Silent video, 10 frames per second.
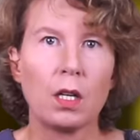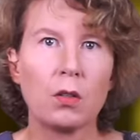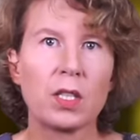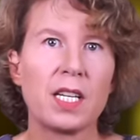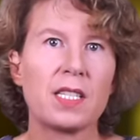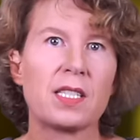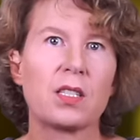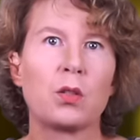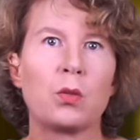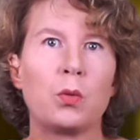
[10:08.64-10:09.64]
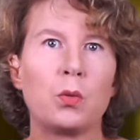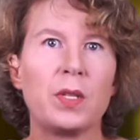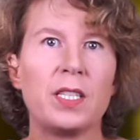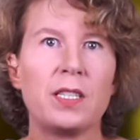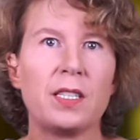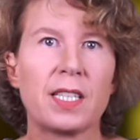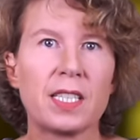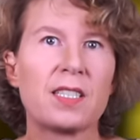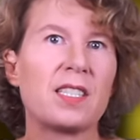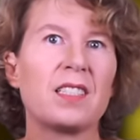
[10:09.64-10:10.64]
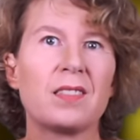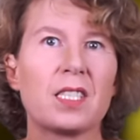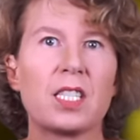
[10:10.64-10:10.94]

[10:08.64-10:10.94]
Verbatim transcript: Okay, so we can seal the